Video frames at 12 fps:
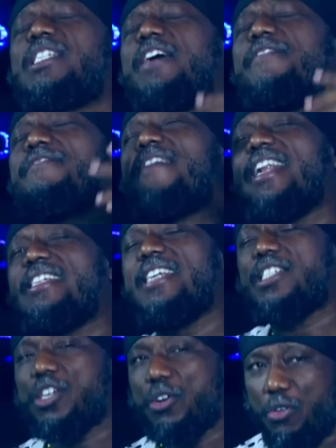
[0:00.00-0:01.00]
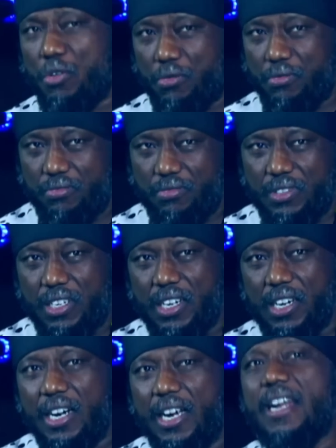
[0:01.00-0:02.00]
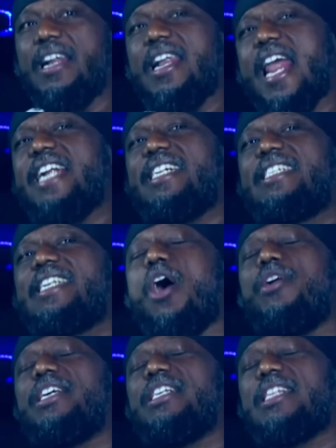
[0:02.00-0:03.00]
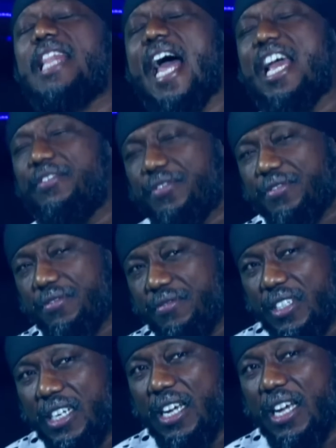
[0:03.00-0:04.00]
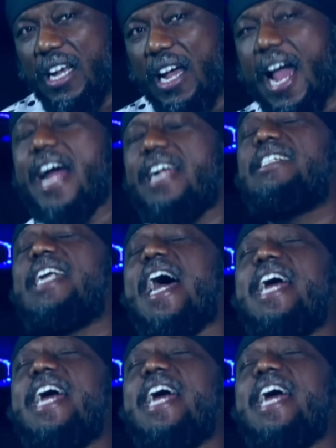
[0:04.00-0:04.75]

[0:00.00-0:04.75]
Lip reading: several years ago, laid down his life, and